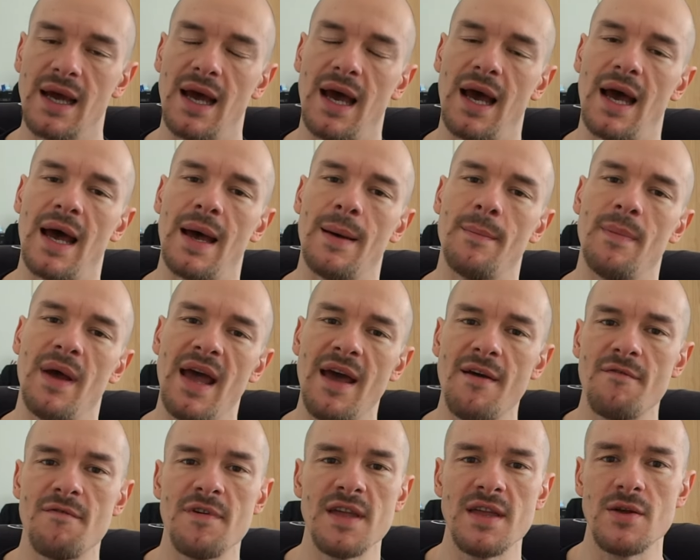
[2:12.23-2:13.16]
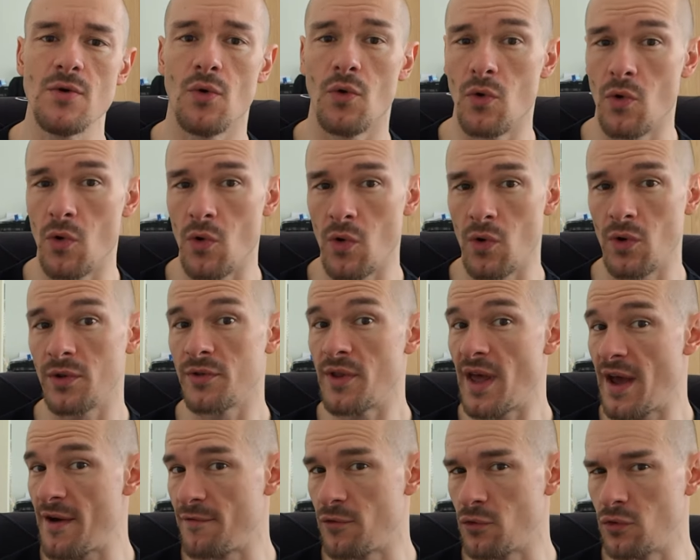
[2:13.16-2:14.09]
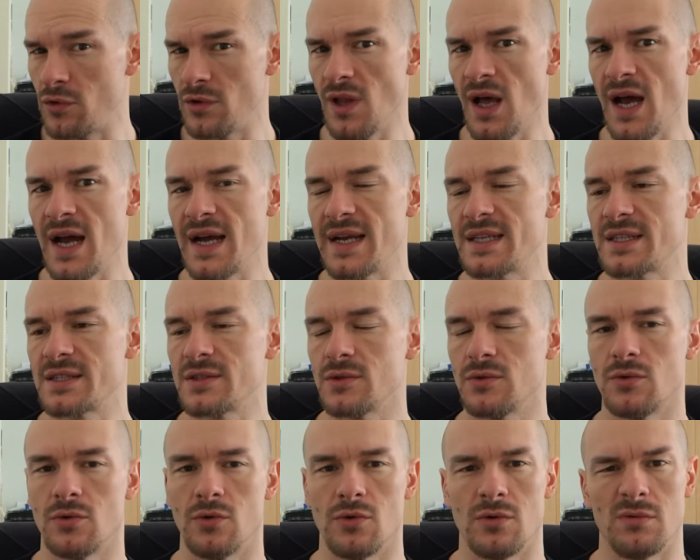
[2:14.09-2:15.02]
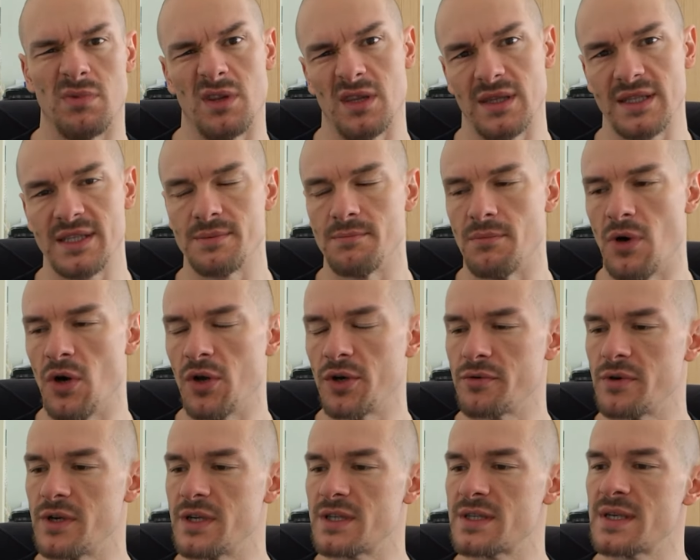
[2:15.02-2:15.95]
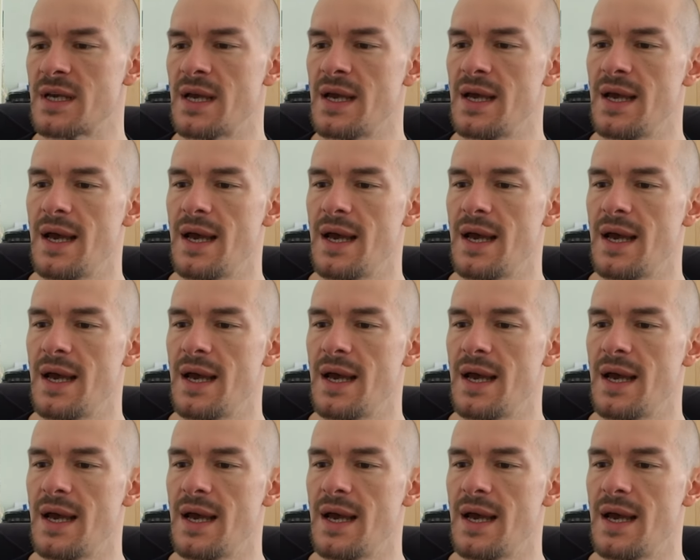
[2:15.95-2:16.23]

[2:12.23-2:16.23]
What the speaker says: heavy or therefore light, or at least moderate,